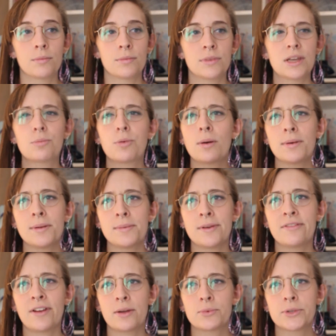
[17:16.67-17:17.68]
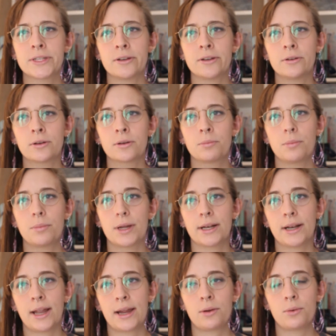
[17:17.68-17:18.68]
they'd probably be fine with silk, but
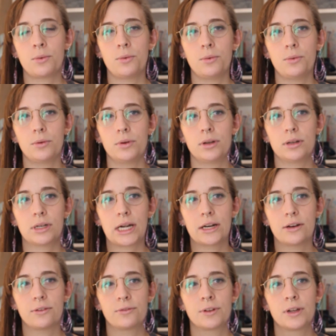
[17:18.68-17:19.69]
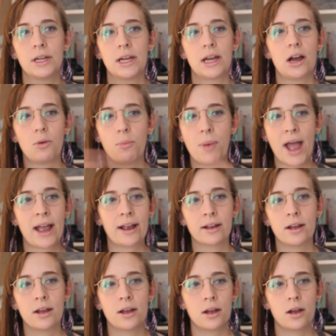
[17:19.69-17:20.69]
like kind of
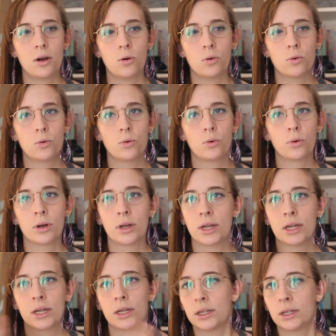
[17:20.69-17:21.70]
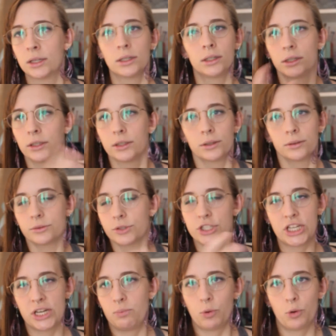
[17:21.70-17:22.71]
alpaca or
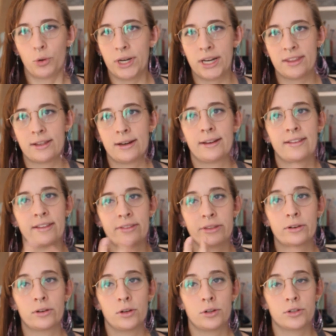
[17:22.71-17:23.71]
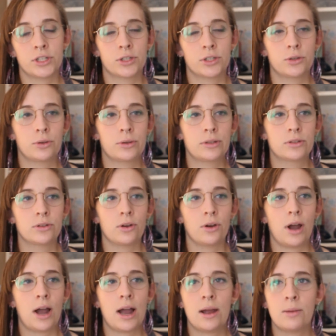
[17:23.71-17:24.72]
sheep or anything like that they're allergic to, and
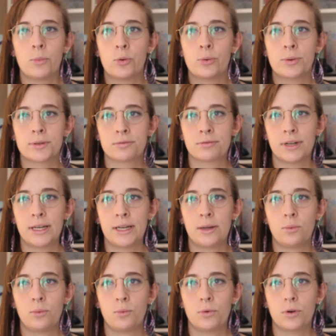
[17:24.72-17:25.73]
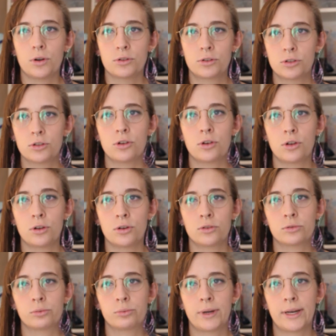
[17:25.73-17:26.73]
so I'm always really
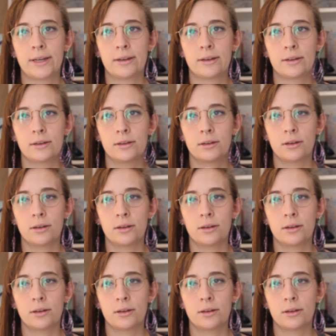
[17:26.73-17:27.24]
concerned when